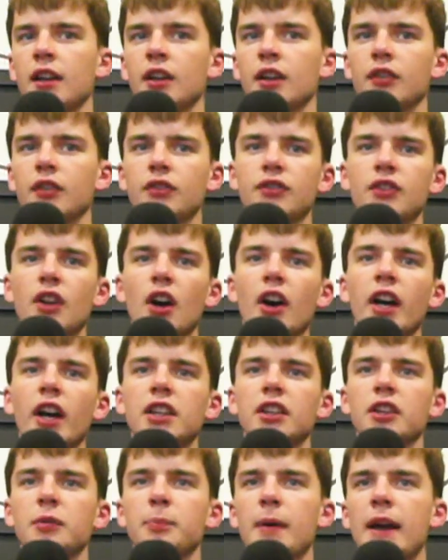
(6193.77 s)
Started
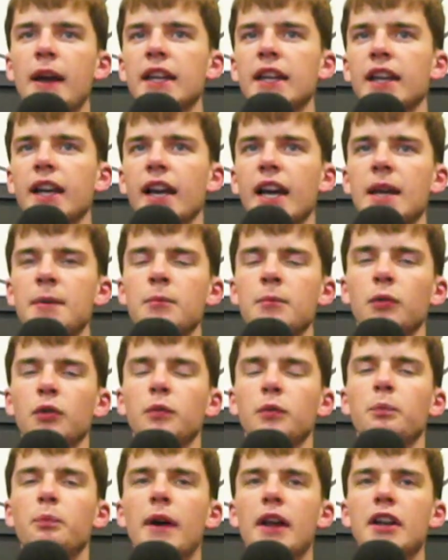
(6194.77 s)
the Spain game, was
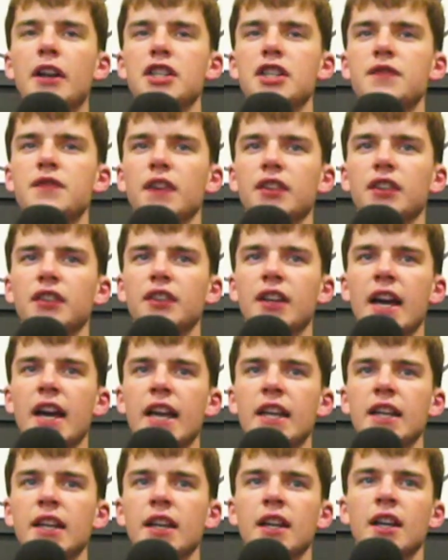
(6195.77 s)
benched for
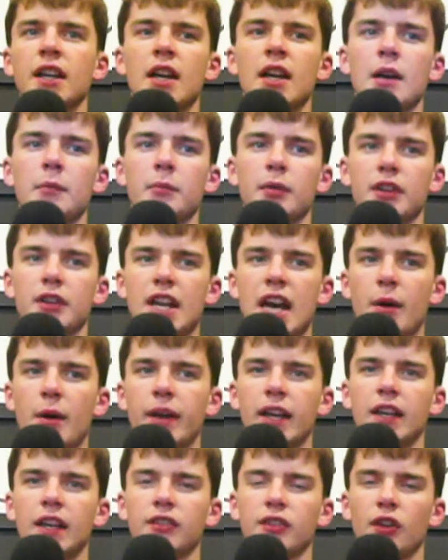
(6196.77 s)
today, but now
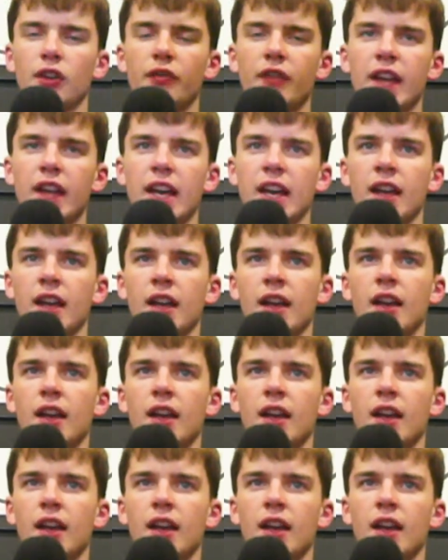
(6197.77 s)
he is on there.